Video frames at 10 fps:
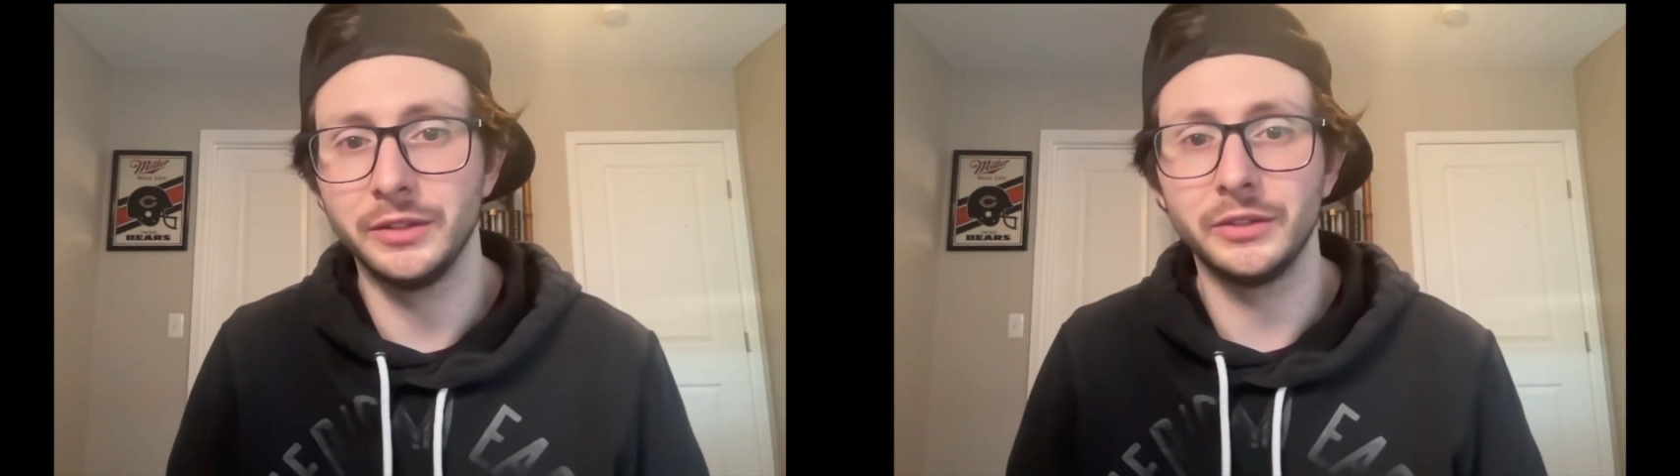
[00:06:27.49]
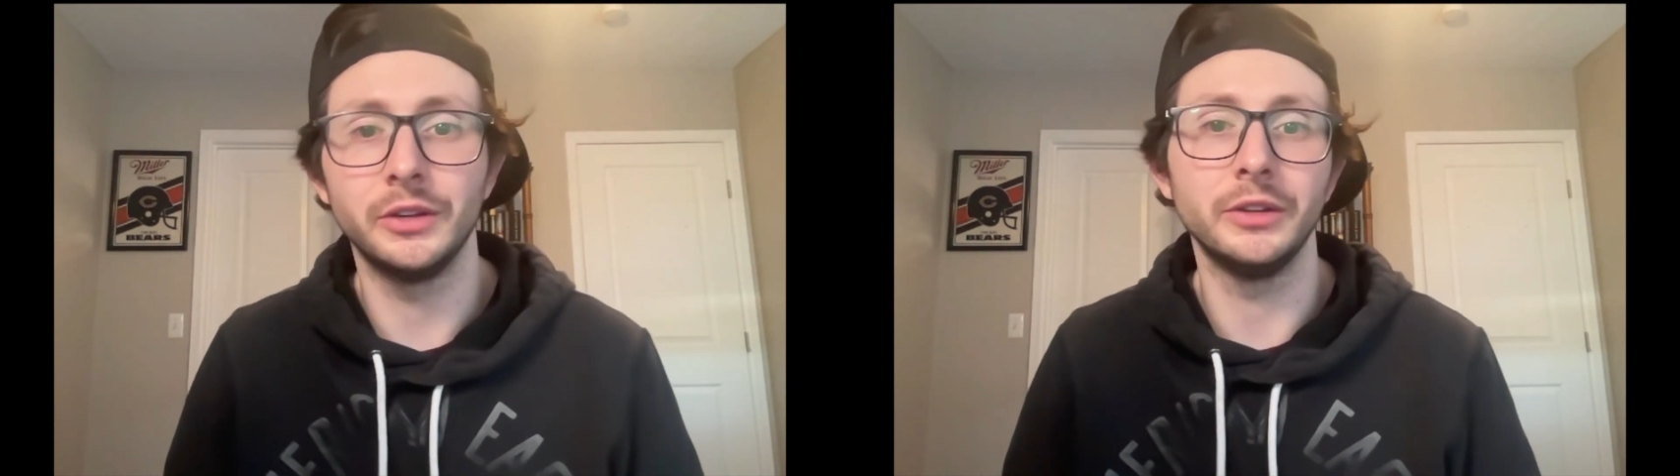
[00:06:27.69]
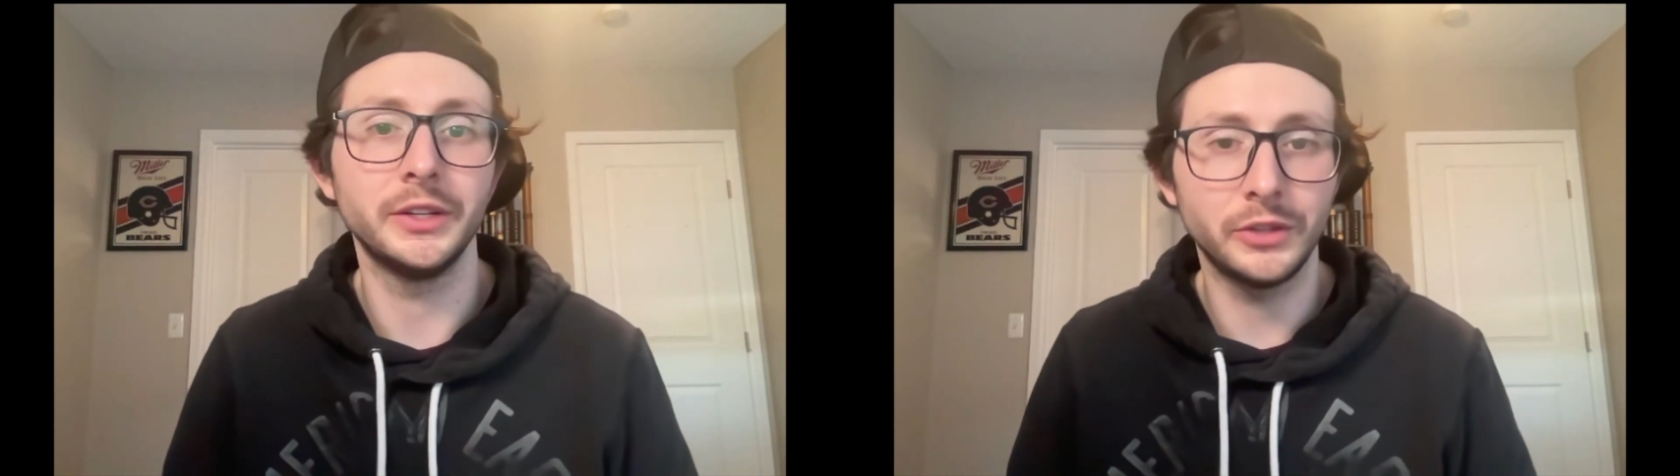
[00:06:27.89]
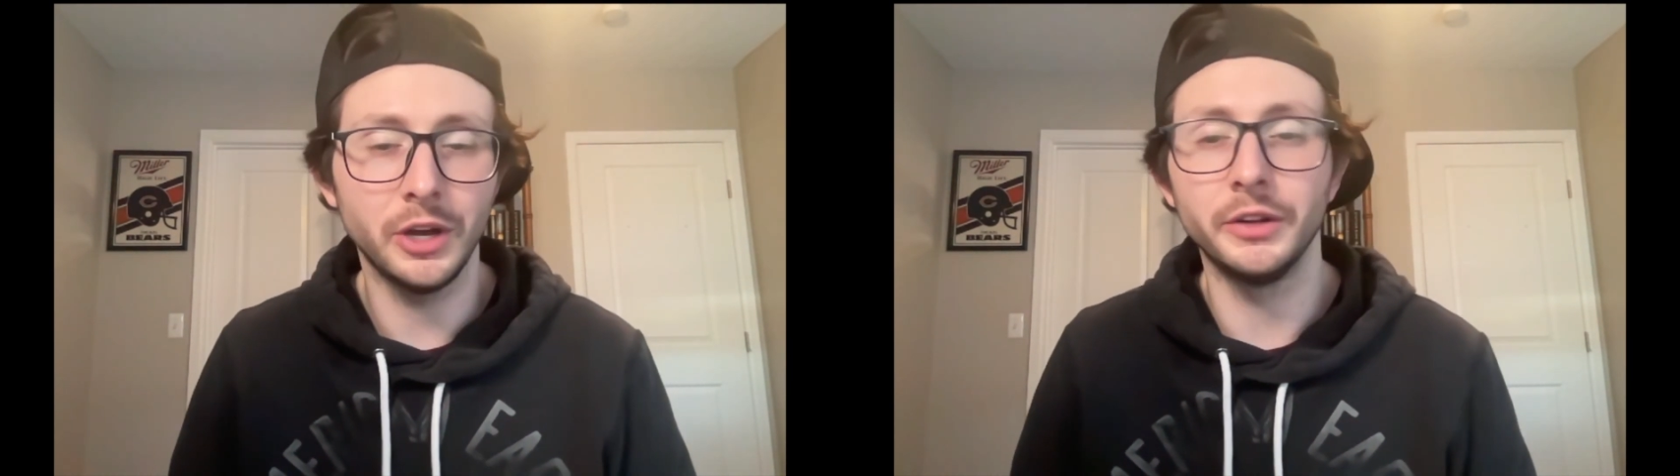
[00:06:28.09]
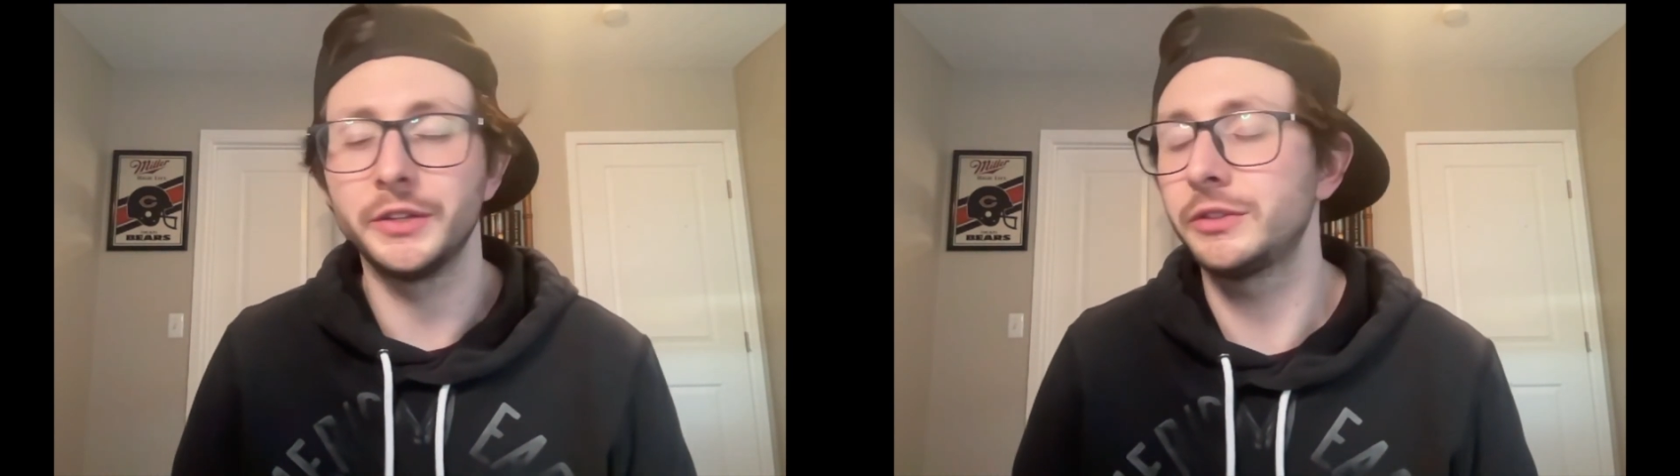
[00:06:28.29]
So let's go.
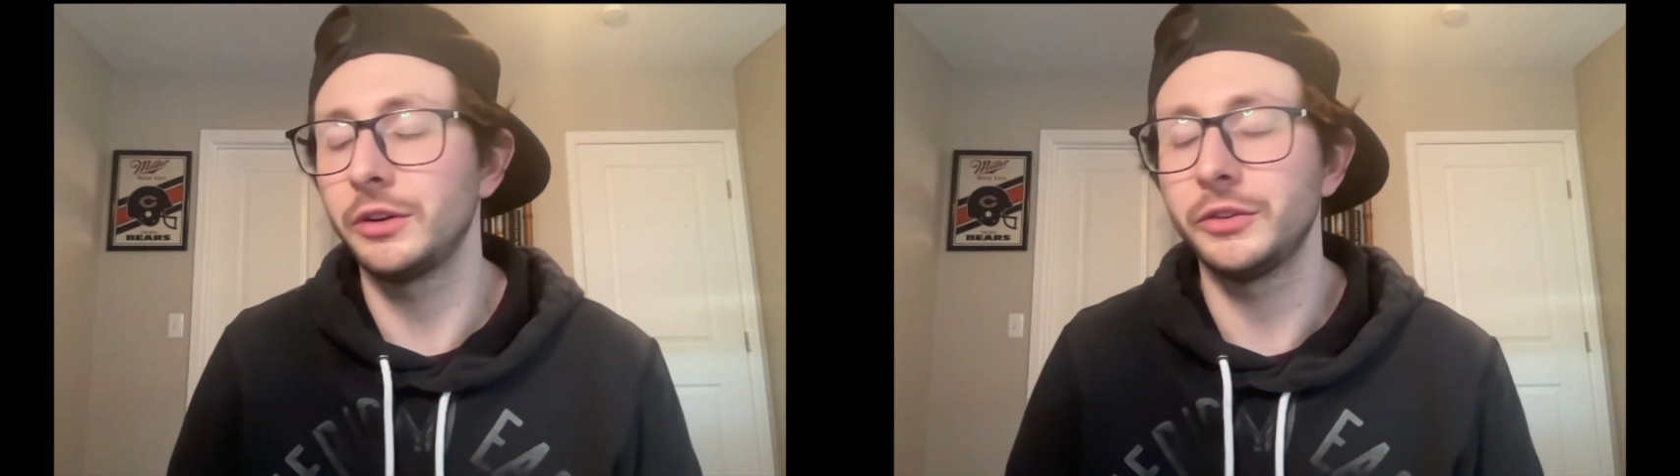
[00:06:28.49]
Let's start